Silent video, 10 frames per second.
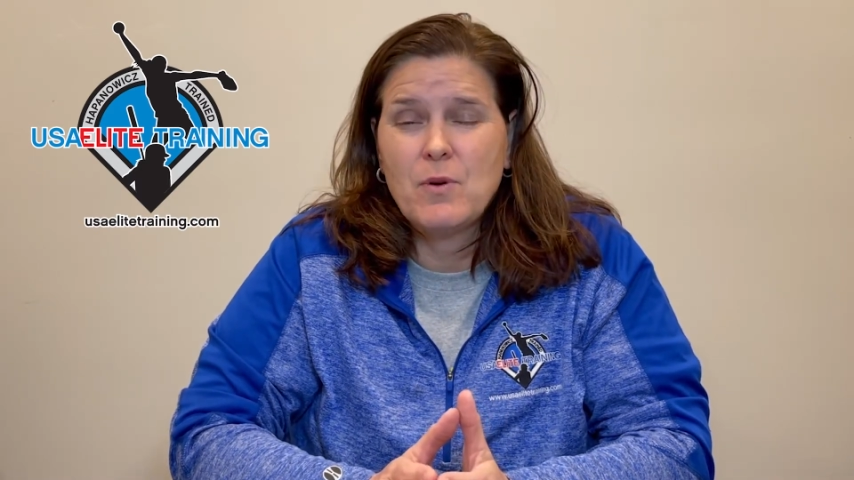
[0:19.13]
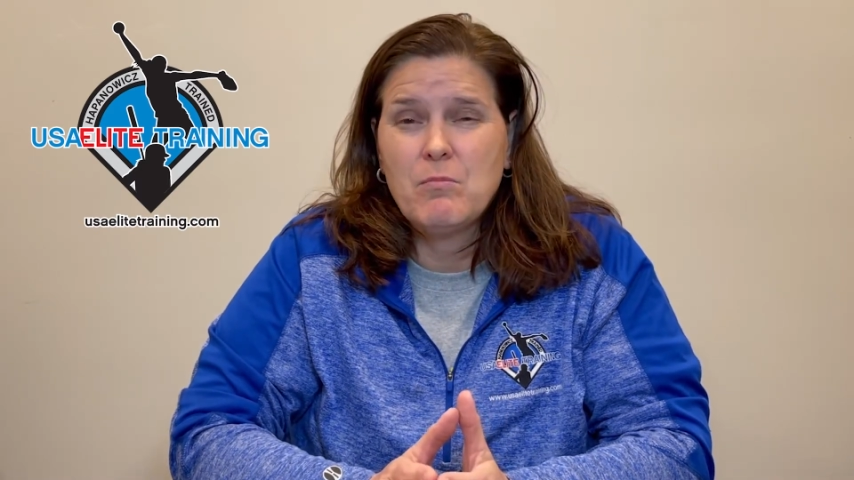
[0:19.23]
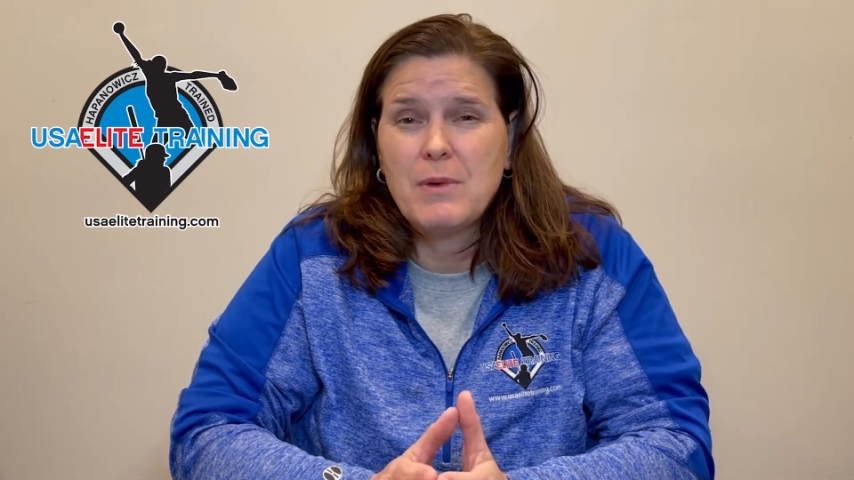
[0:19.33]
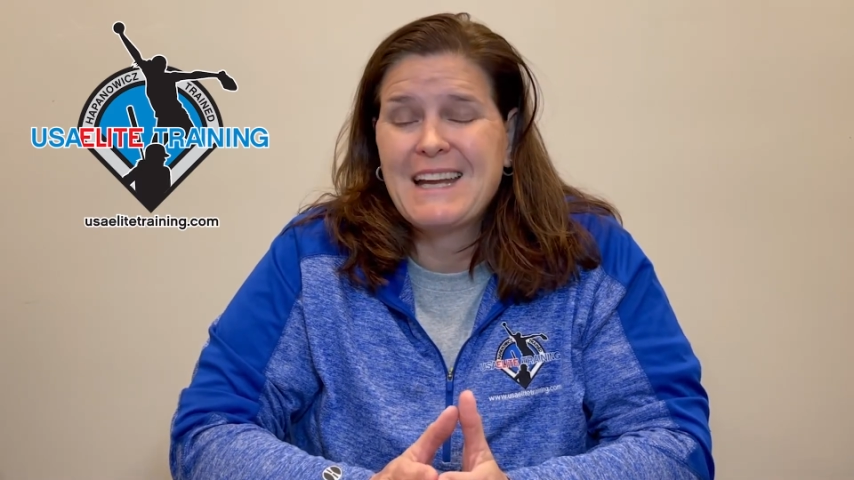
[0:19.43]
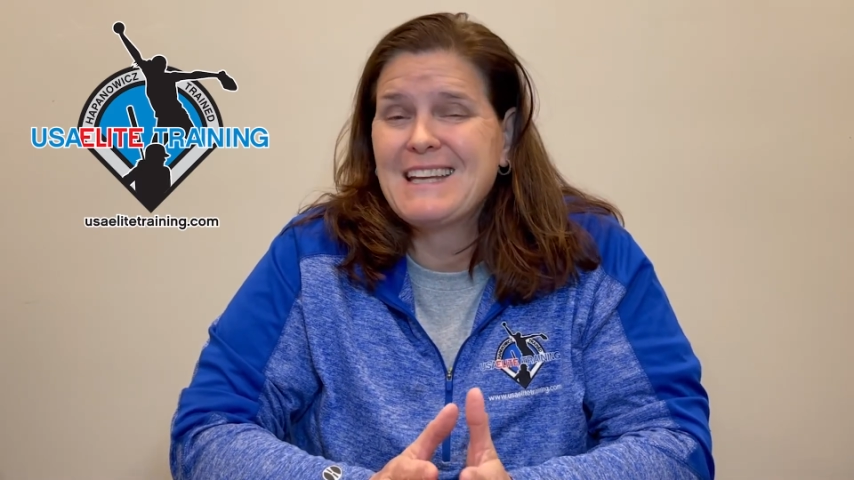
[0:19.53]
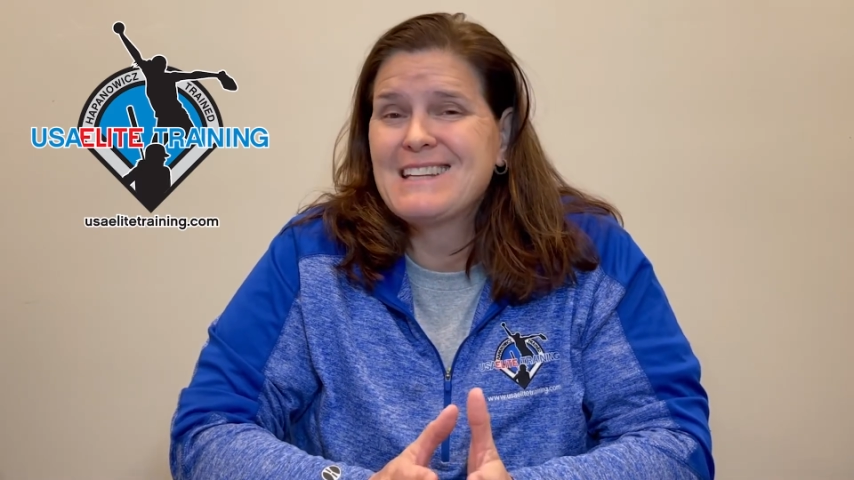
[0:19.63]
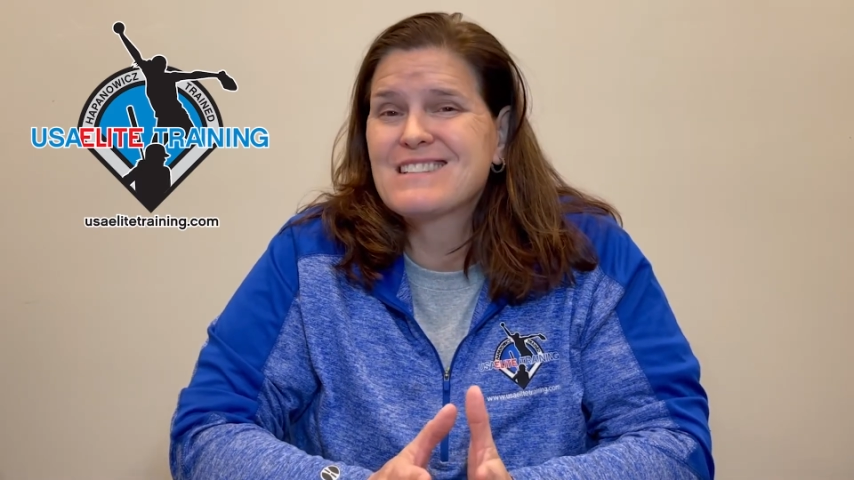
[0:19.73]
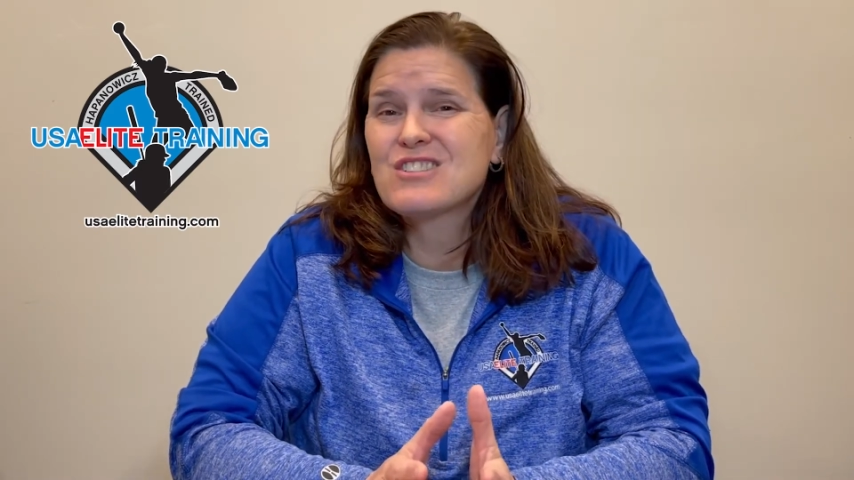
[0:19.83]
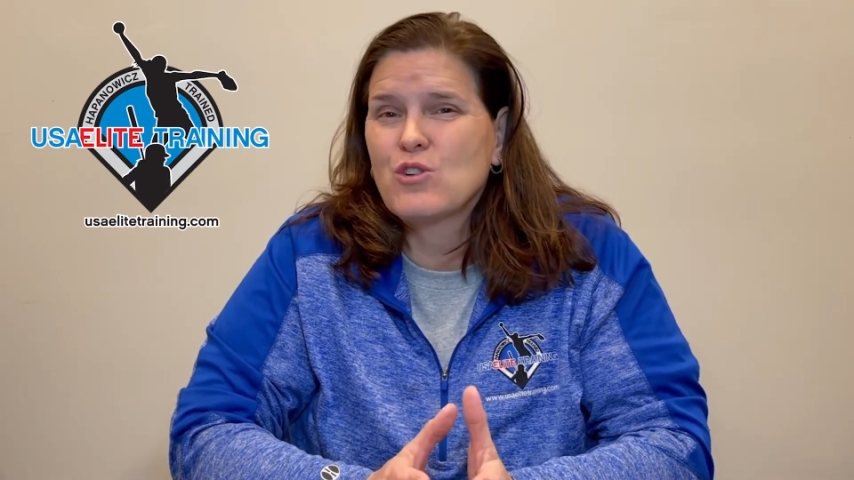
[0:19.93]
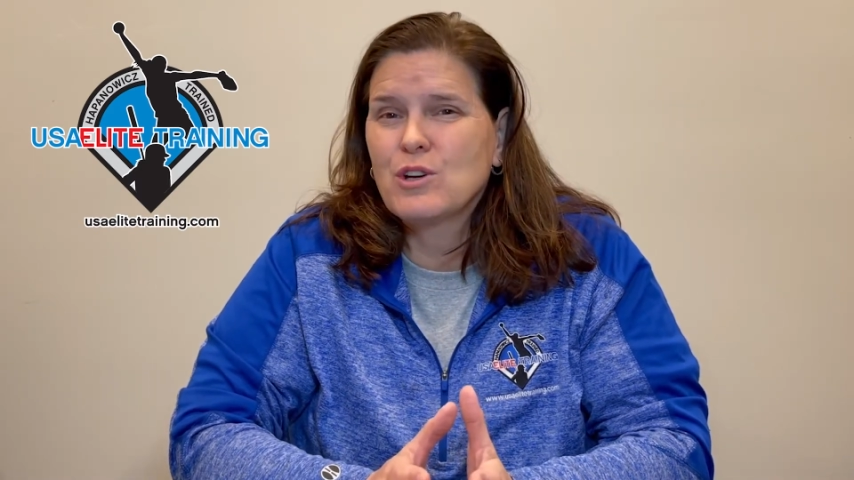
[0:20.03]
but I need a
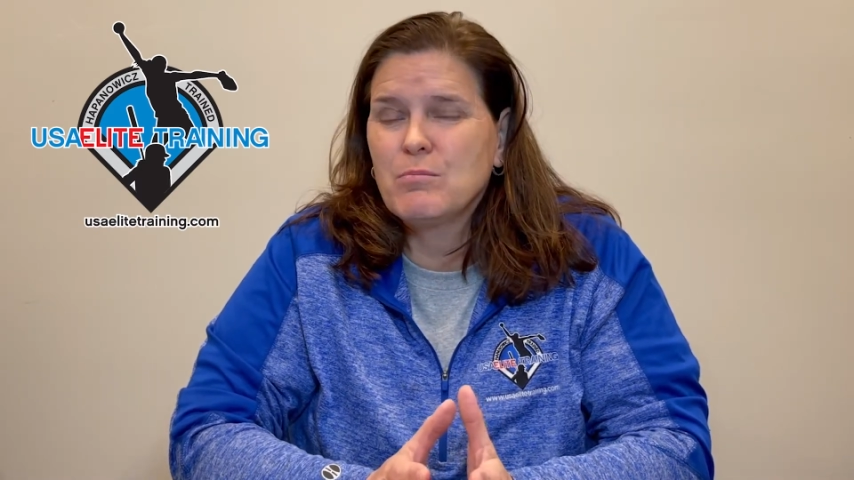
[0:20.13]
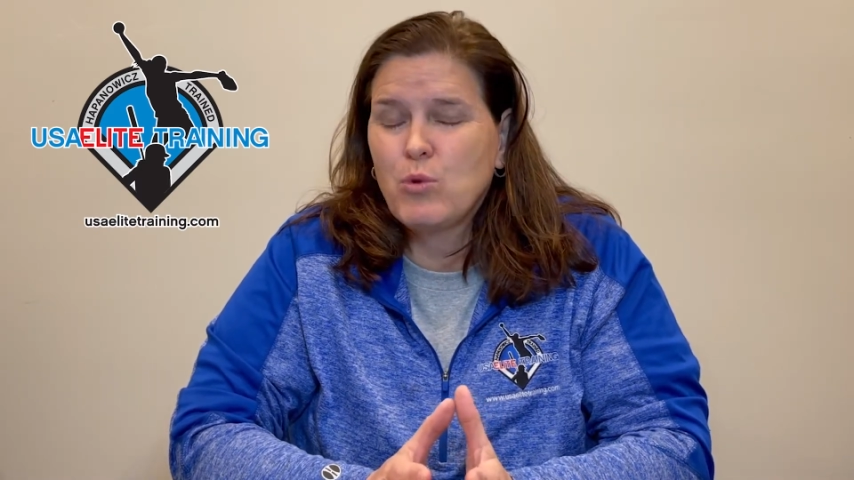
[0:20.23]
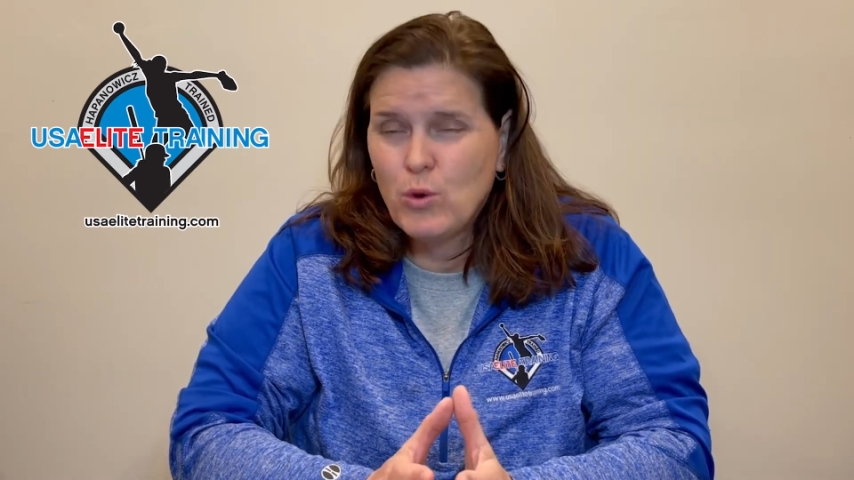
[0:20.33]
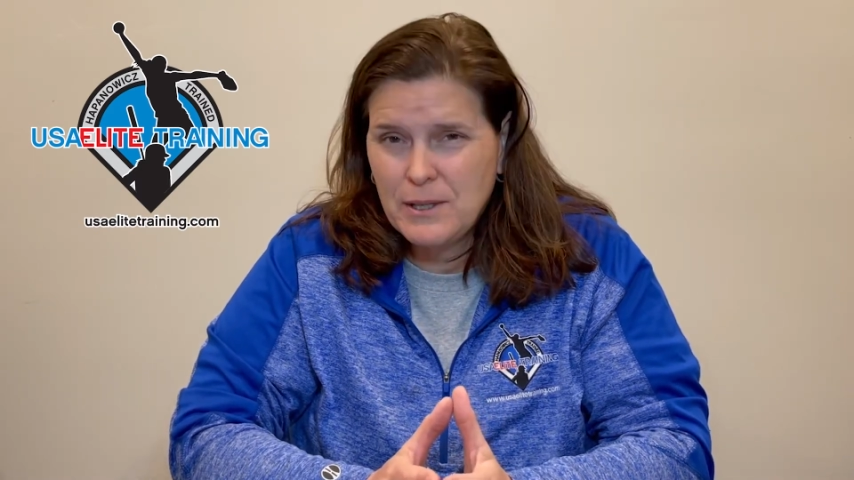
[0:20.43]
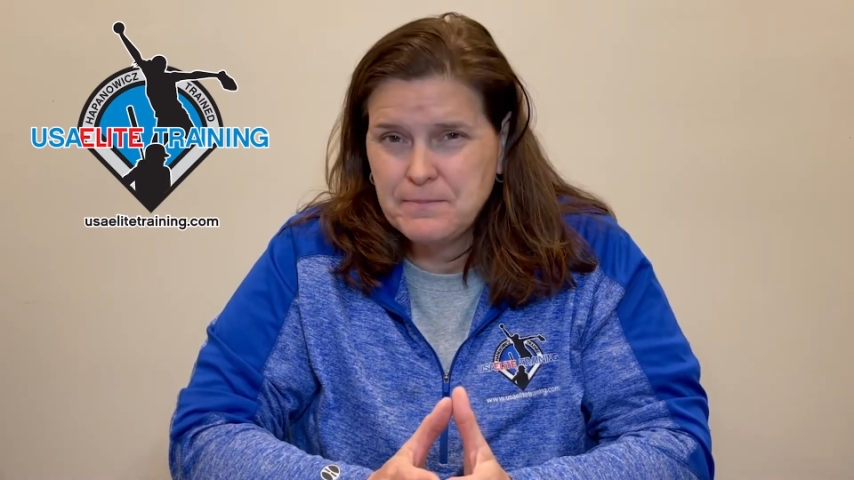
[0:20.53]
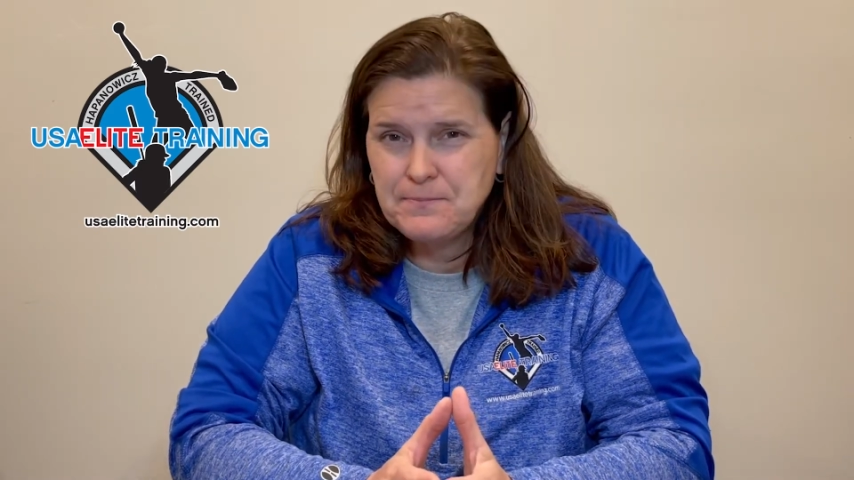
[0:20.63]
starting point.